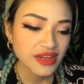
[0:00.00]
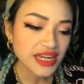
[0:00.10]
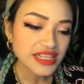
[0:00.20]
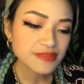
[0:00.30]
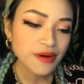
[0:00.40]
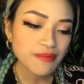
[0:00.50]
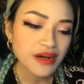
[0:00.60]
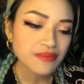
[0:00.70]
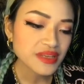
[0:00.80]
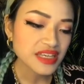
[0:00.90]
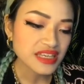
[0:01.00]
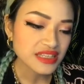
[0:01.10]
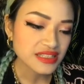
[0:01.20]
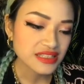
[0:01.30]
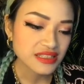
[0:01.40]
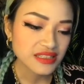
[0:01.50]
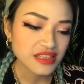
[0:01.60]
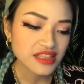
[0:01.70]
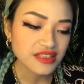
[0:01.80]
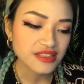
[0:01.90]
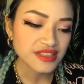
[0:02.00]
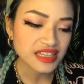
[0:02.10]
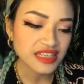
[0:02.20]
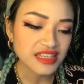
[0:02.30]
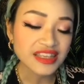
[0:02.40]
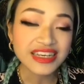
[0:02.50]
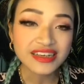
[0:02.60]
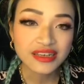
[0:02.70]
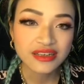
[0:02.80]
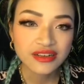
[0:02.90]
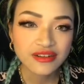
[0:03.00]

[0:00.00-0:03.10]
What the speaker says: And this pop-up is the link